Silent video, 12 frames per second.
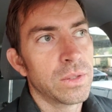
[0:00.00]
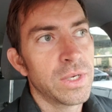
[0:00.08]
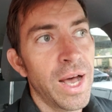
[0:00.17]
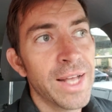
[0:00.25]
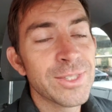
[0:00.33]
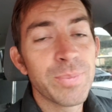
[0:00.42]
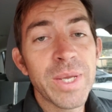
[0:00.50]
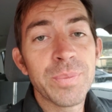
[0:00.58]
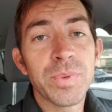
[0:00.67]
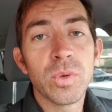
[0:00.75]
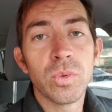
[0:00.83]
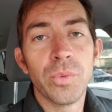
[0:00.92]
God's
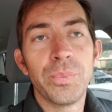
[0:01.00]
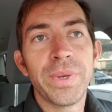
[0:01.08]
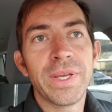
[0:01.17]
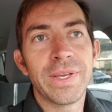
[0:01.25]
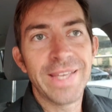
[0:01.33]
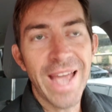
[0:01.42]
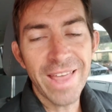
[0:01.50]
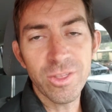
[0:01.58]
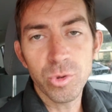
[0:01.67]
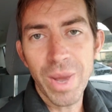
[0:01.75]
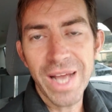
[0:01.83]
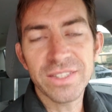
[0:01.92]
people will be
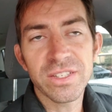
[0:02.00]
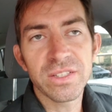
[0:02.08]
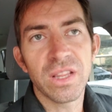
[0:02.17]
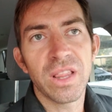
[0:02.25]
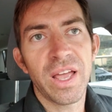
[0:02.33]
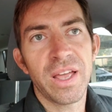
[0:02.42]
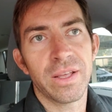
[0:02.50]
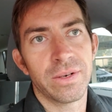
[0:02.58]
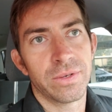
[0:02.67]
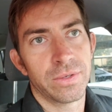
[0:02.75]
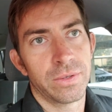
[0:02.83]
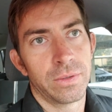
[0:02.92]
gathered back to the
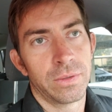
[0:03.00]
land.